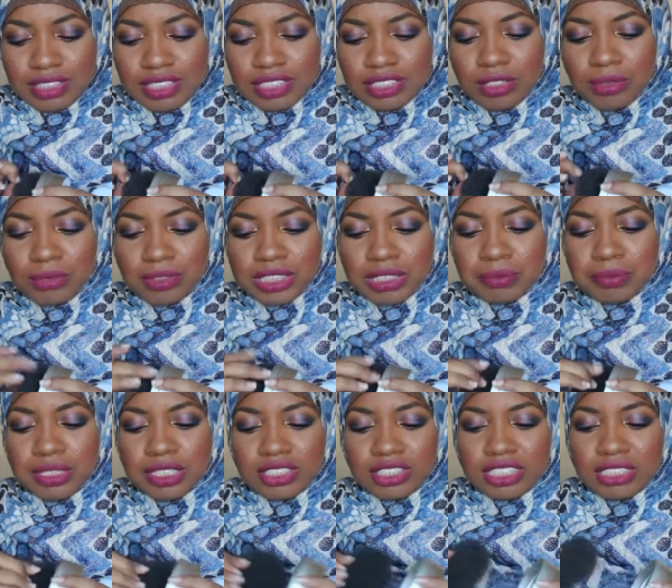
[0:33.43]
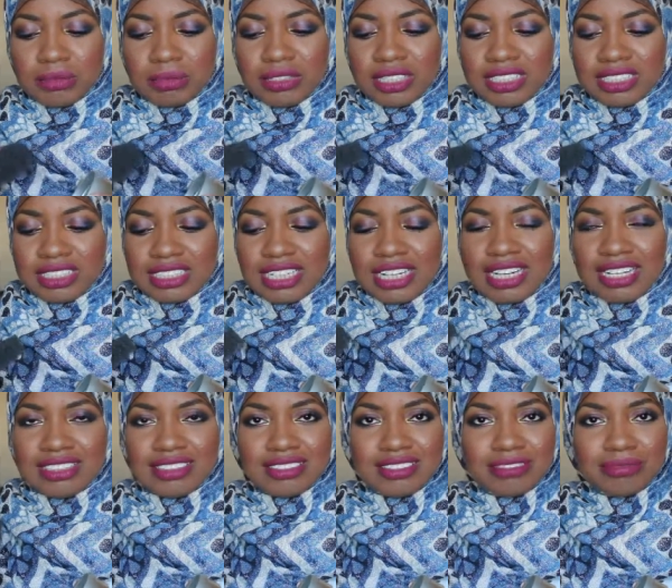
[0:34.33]
it's almost spongy, but it's
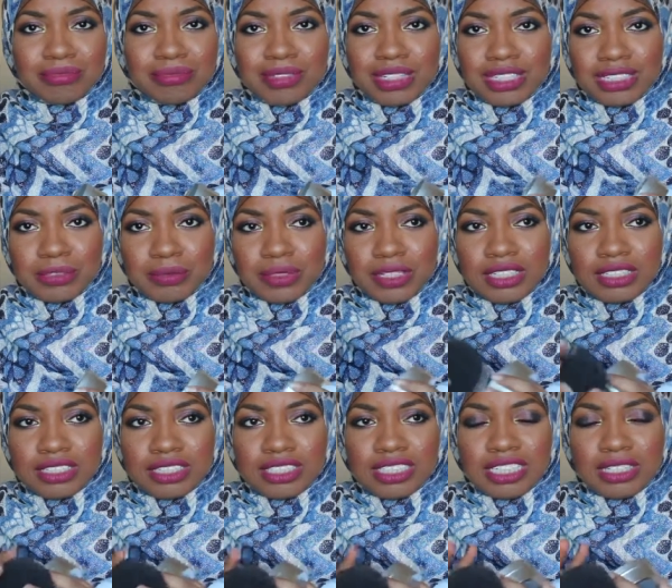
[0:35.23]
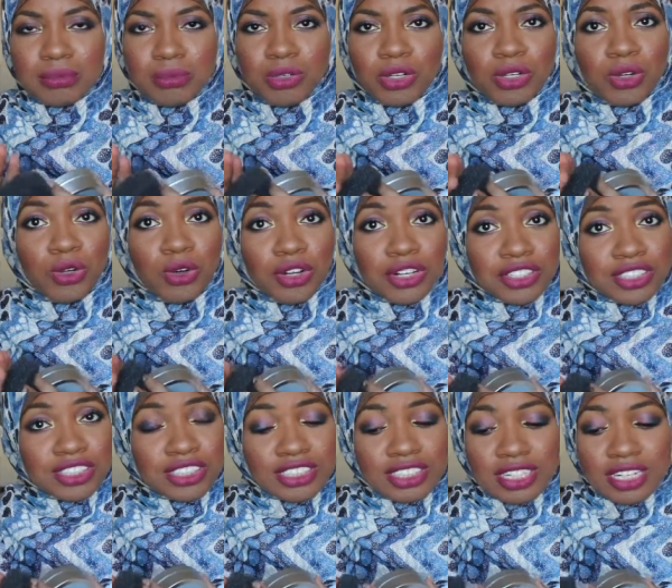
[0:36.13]
not a sponge. It's like more
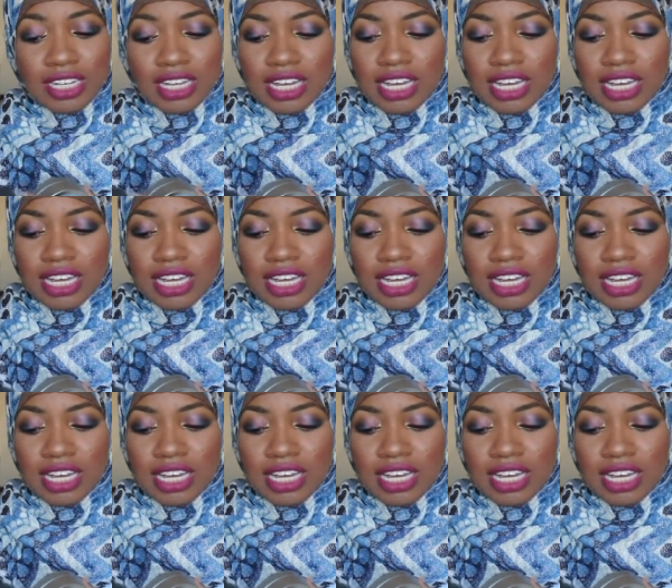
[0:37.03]
coarse.